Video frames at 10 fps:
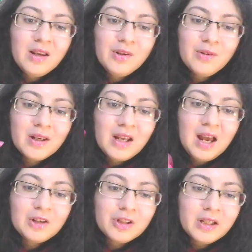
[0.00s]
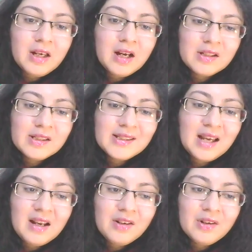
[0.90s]
and you can actually
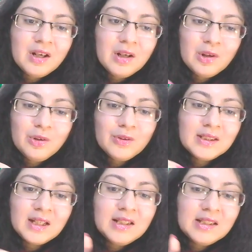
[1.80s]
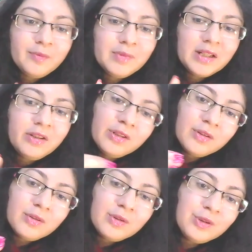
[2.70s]
understand those concepts and
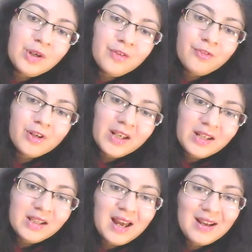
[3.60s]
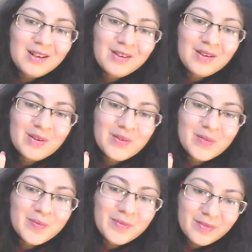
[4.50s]
do not forget that,
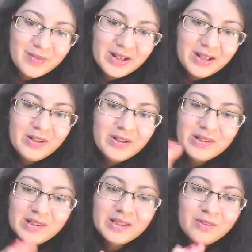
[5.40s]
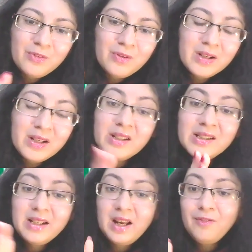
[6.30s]
right? It
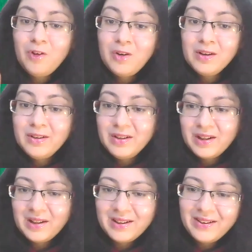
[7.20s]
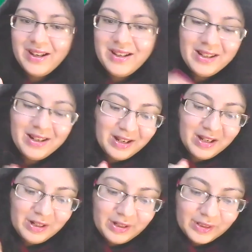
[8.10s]
is a lifelong learning, right?
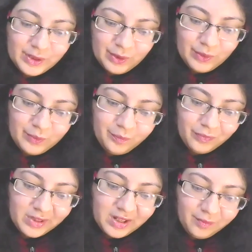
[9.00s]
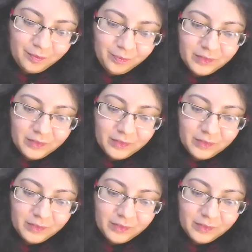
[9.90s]
So yeah.